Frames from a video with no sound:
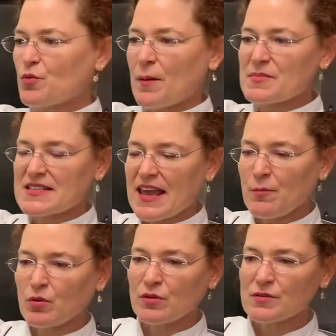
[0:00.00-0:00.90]
prep
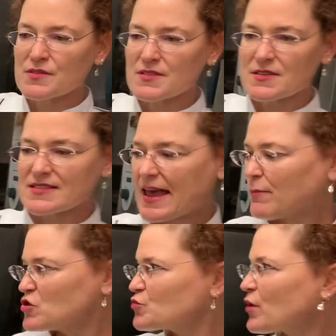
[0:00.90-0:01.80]
tables,
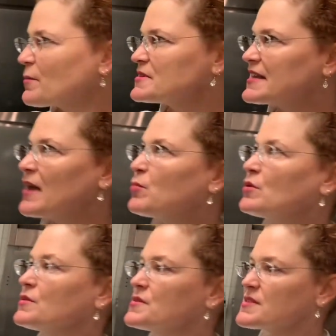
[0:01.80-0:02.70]
sandwich prep
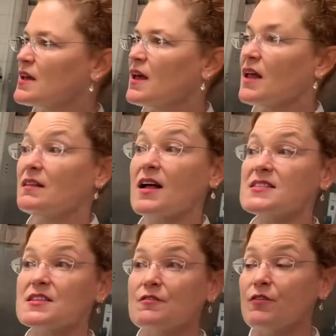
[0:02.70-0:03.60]
tables,
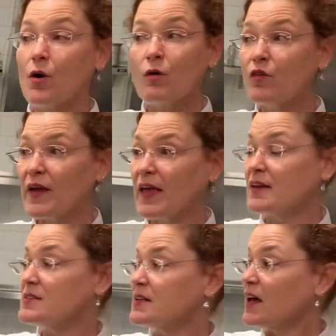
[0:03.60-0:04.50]
lots of
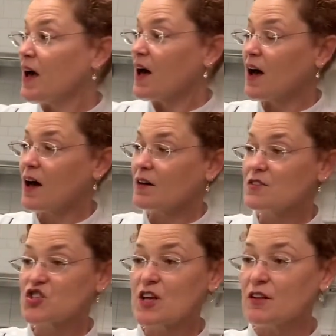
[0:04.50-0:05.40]
overhead
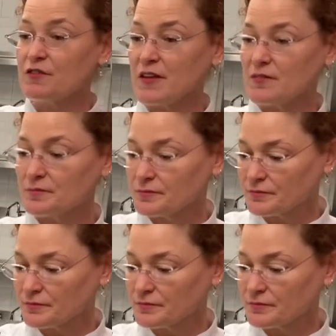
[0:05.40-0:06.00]
shelving,